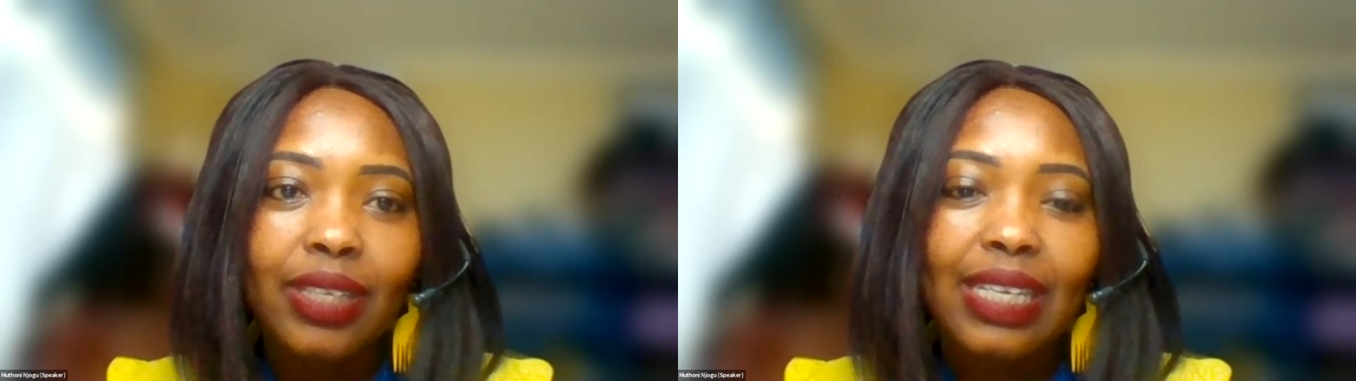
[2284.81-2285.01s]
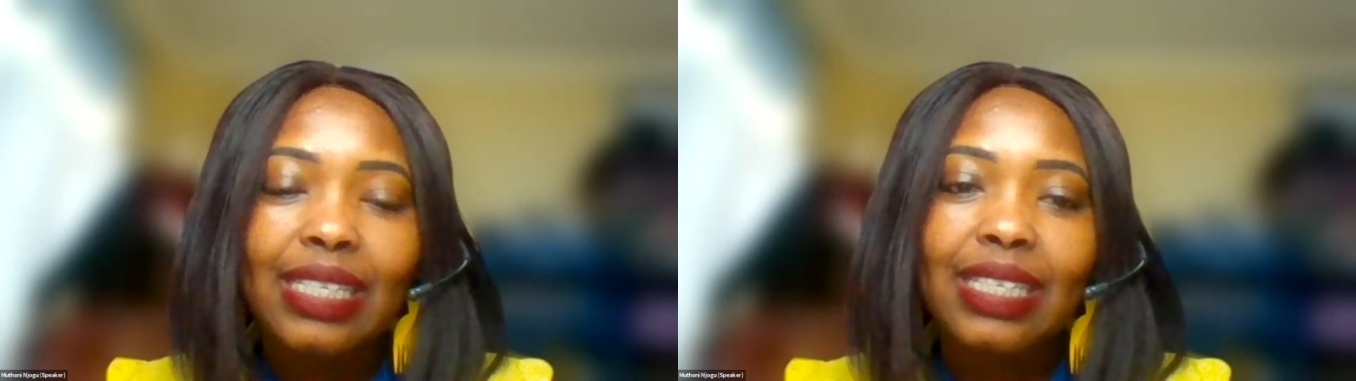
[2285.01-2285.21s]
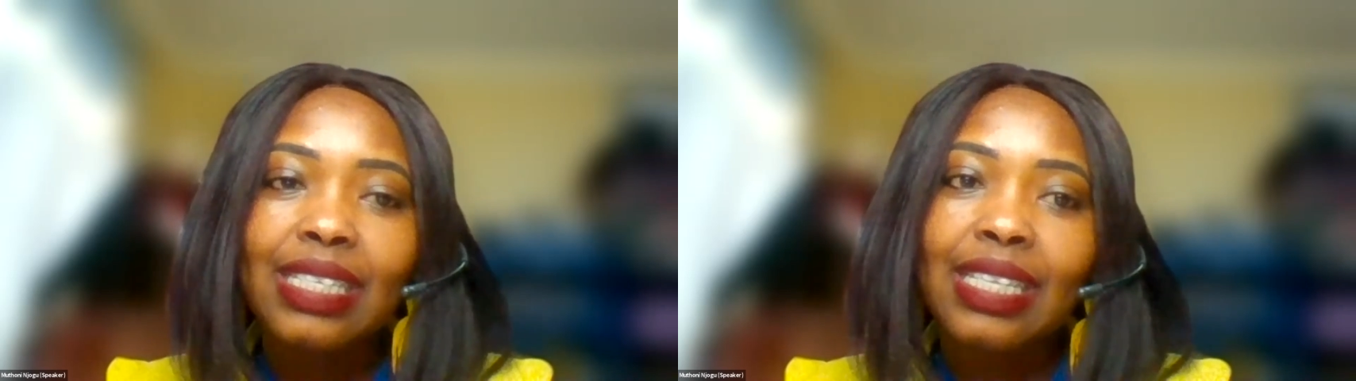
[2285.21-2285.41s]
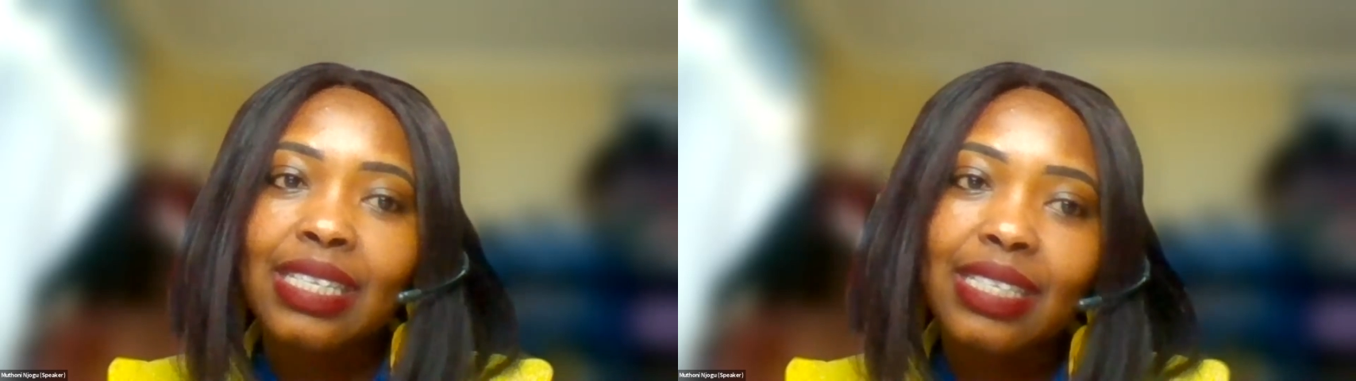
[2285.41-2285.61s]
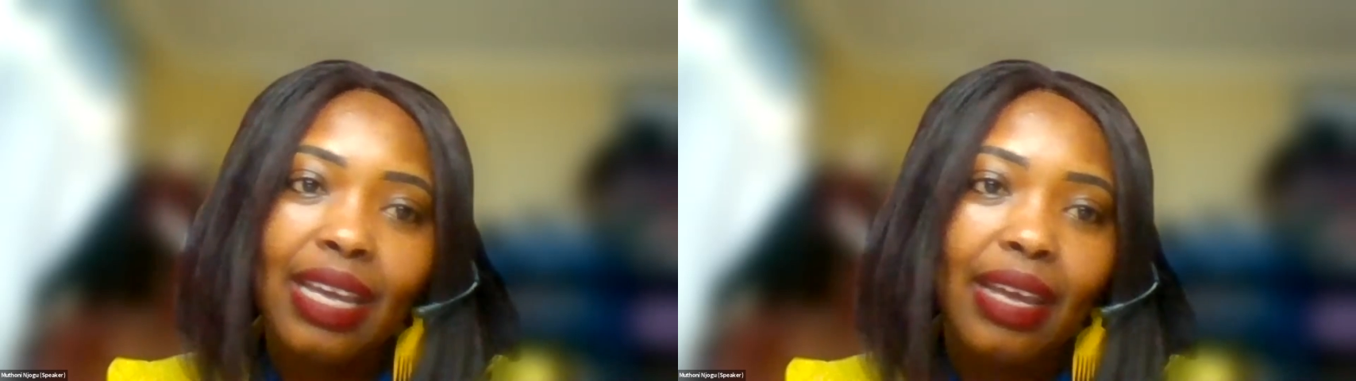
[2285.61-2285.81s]
it is the
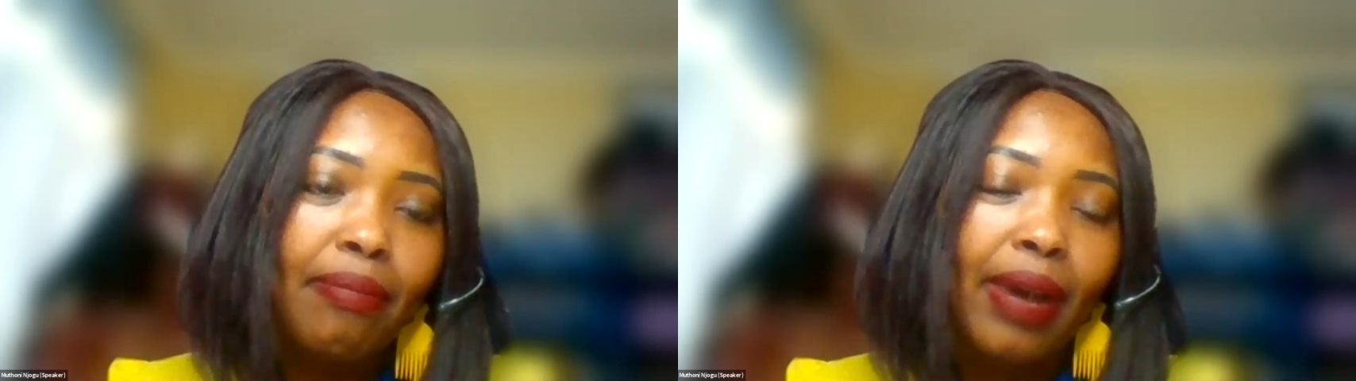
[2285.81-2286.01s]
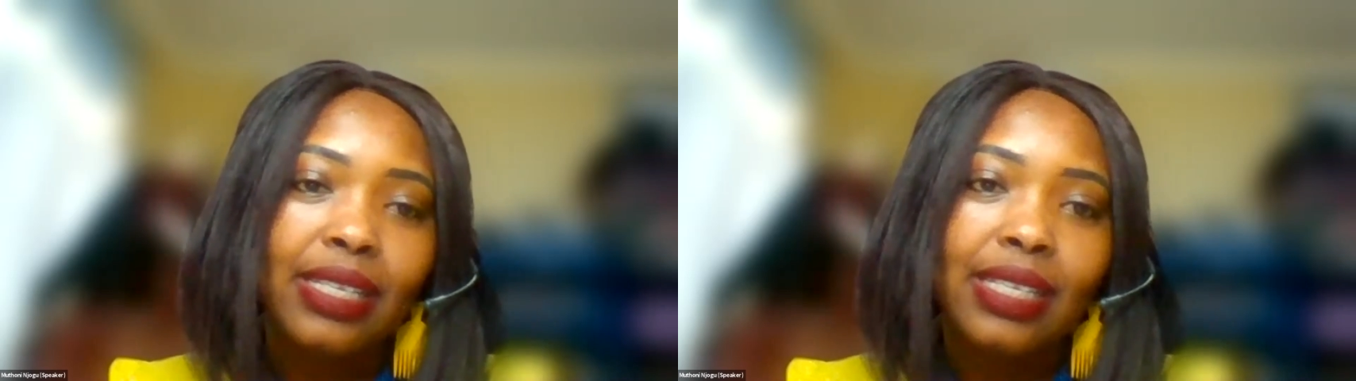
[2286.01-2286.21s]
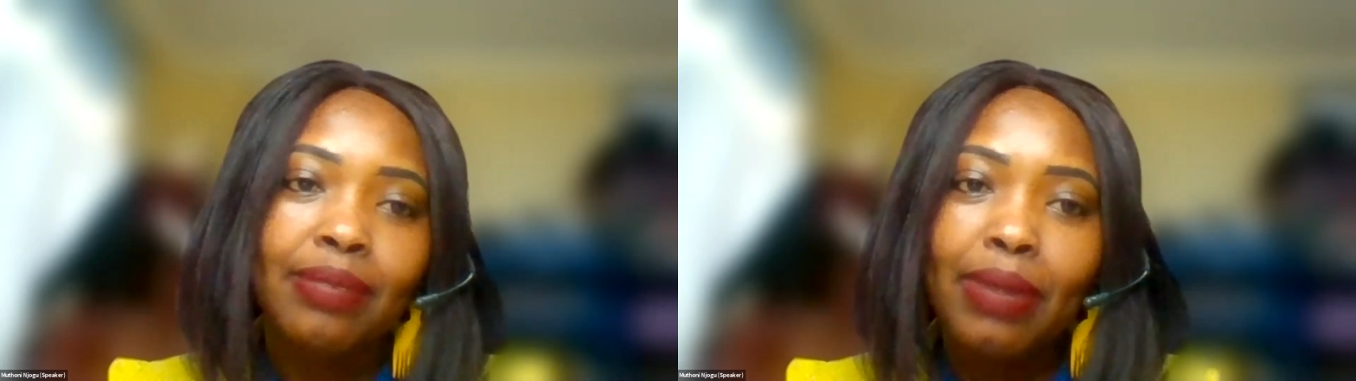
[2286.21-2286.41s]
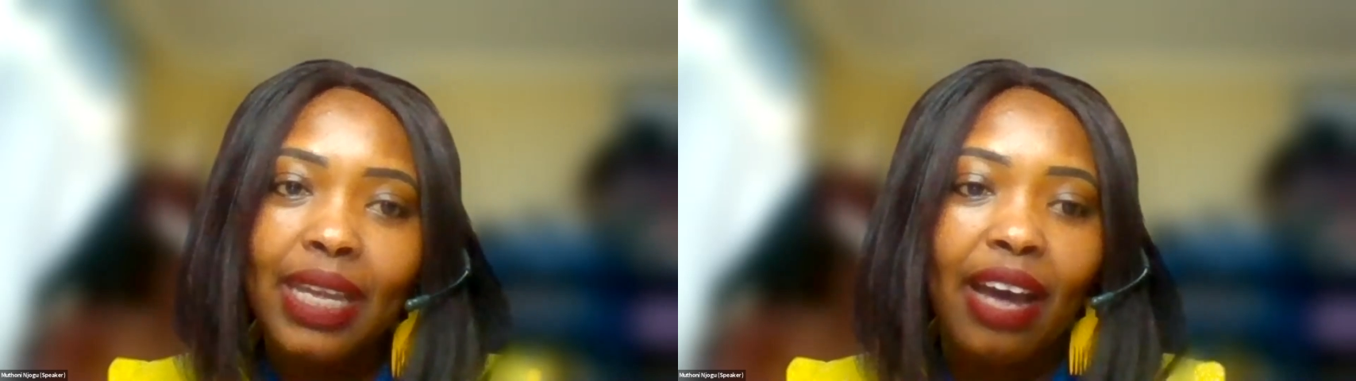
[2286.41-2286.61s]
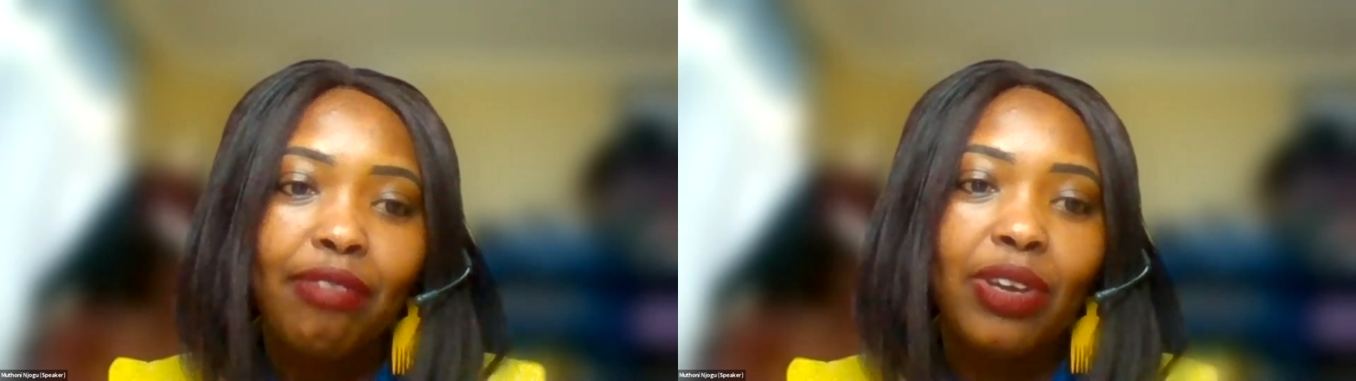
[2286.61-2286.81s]
same as me
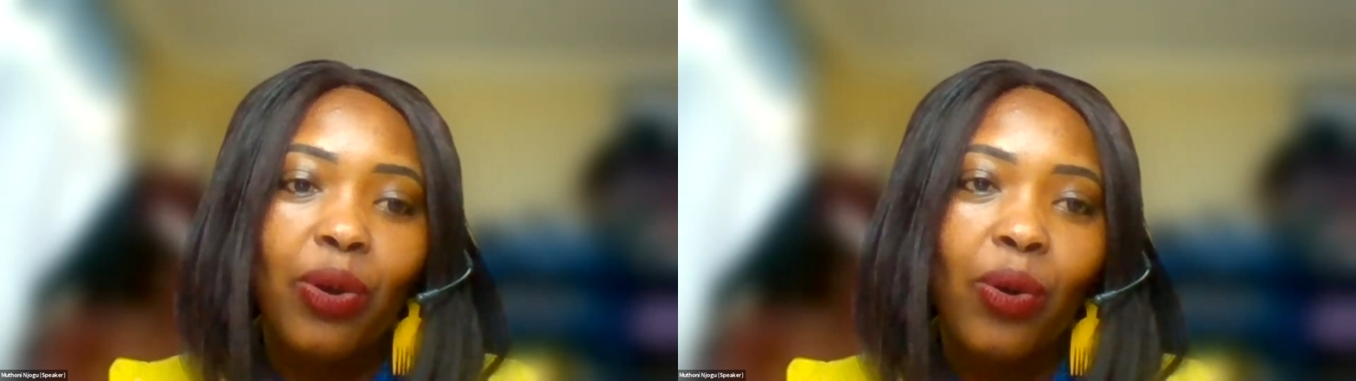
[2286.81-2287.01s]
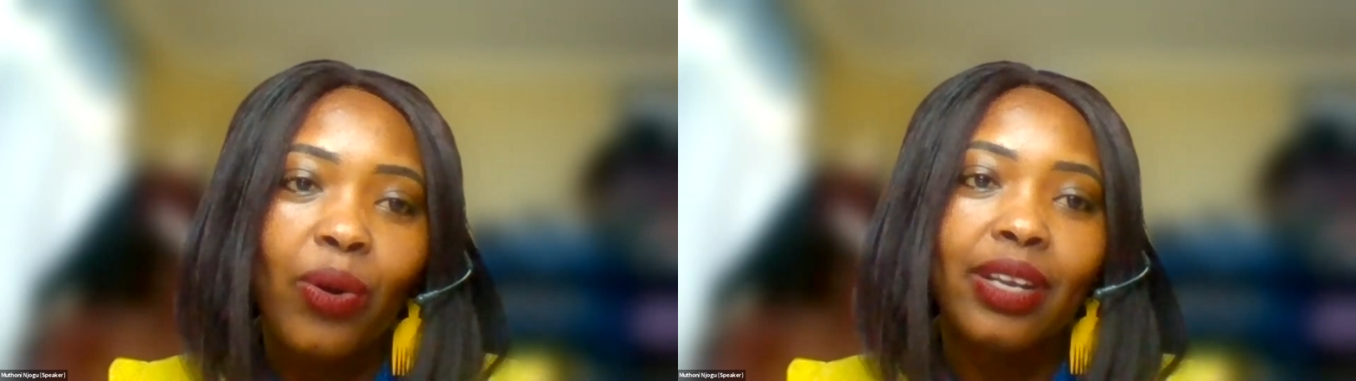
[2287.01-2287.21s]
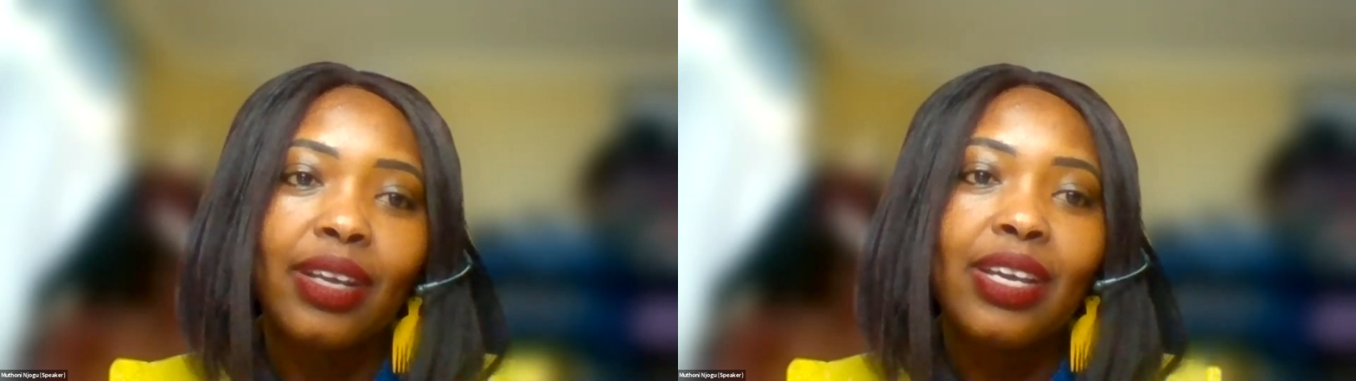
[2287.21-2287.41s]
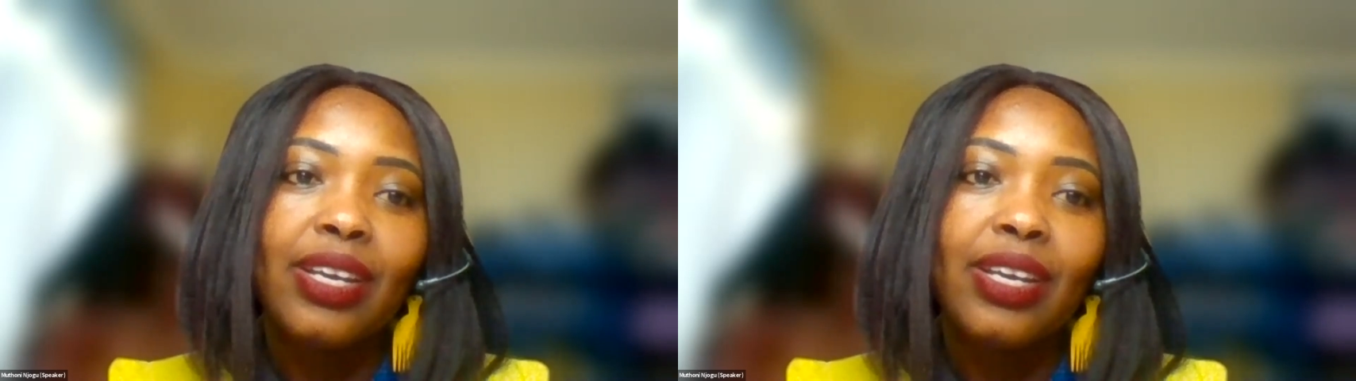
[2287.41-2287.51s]
having gone